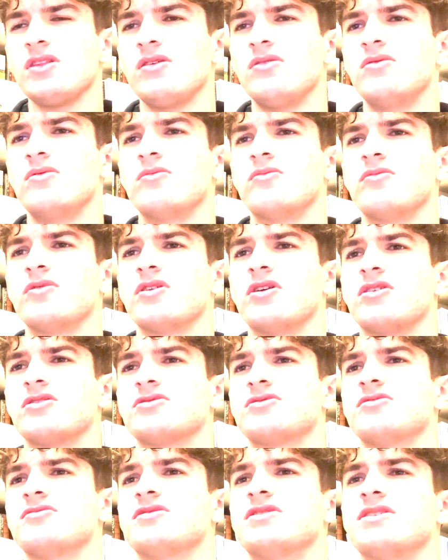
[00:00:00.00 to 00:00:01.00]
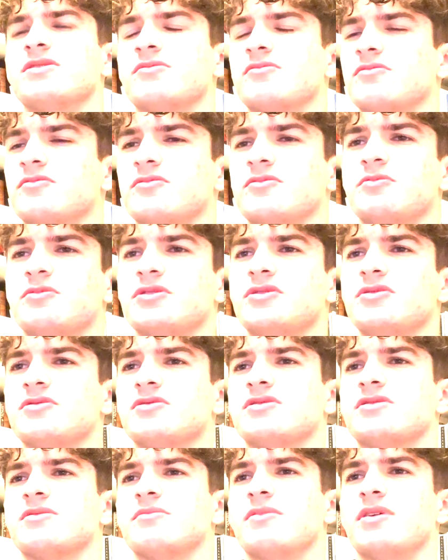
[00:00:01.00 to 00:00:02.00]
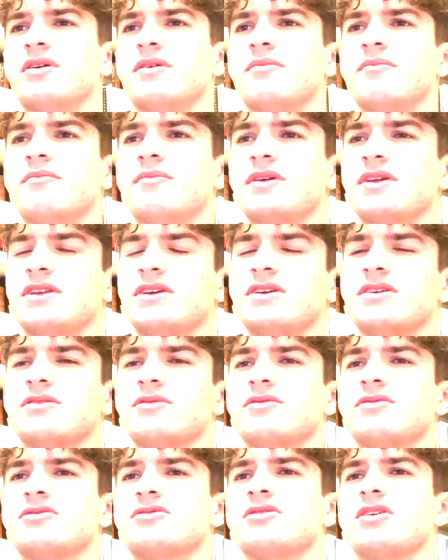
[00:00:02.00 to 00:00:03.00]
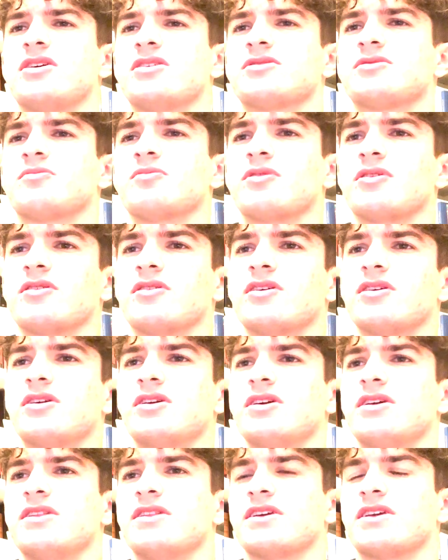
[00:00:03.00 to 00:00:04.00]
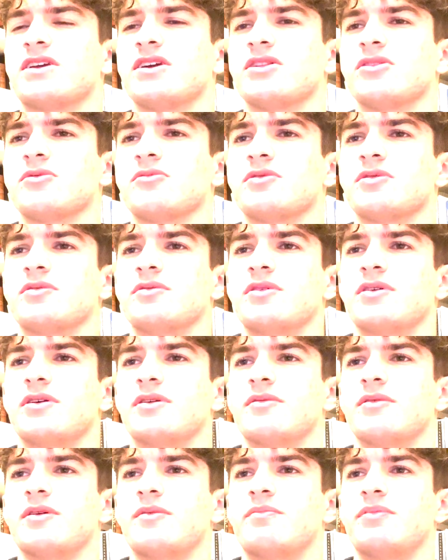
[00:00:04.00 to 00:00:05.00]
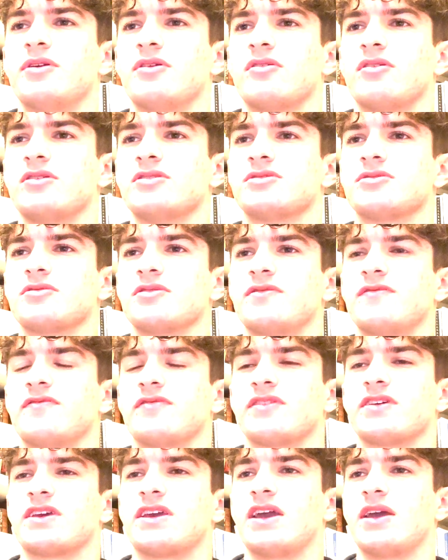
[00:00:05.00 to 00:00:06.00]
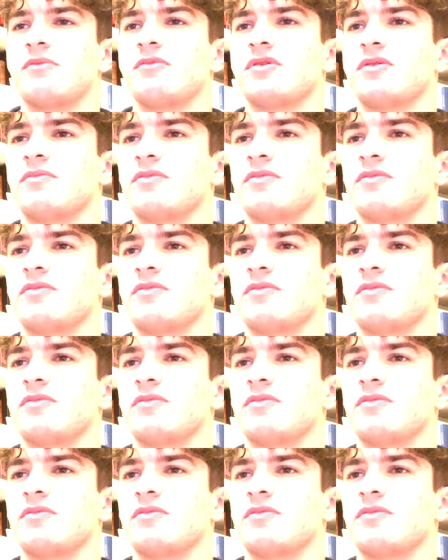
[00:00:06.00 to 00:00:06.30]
We used many shots where the killer would appear on screen for the camera,